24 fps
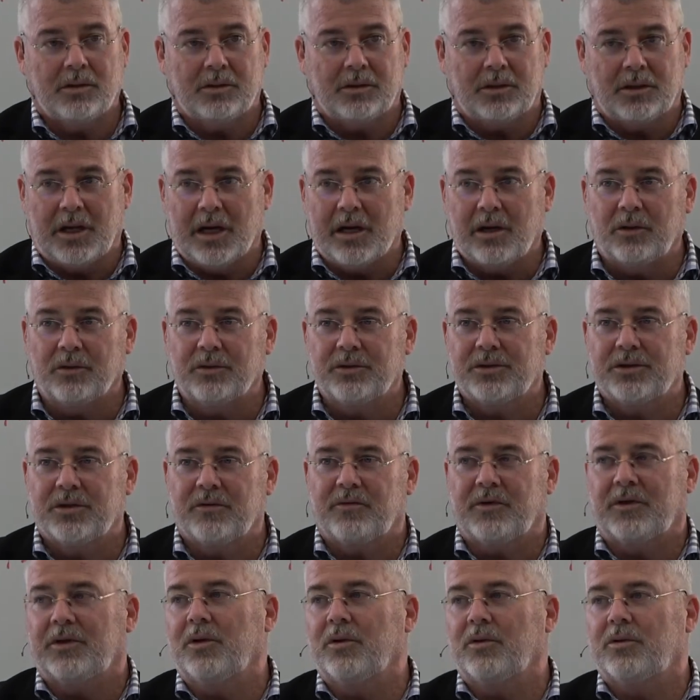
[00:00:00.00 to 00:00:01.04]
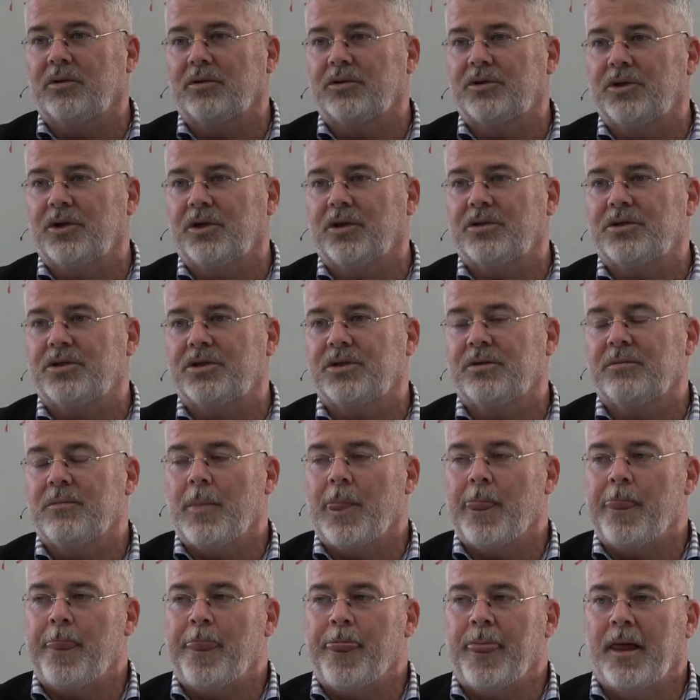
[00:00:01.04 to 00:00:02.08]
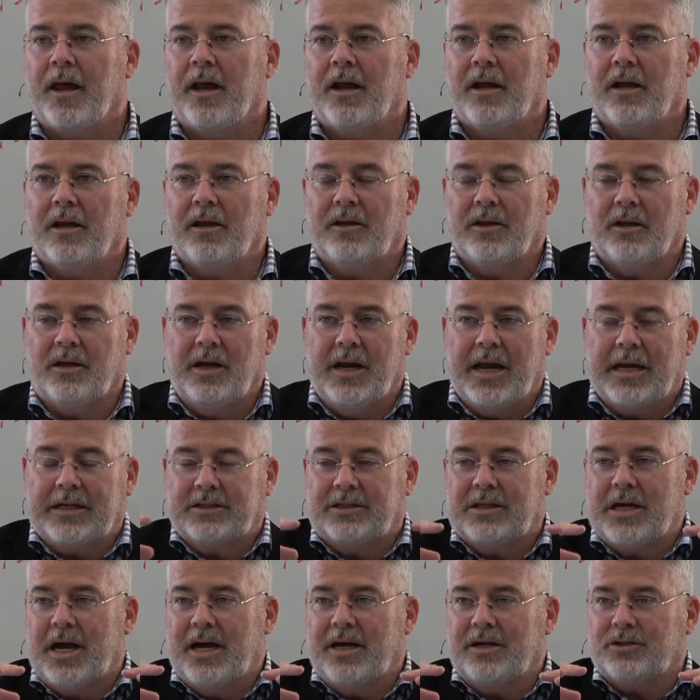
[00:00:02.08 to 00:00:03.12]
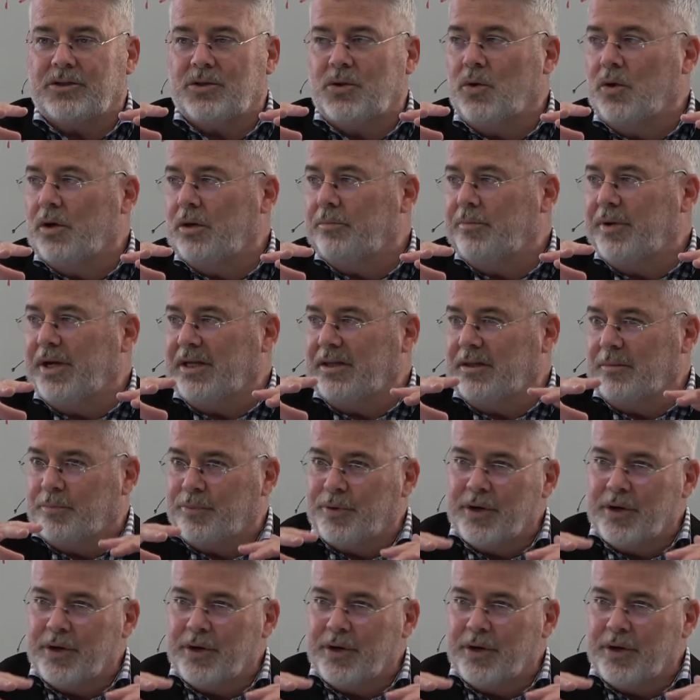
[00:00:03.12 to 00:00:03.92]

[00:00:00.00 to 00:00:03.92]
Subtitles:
the elders of the local church, the next highest court being the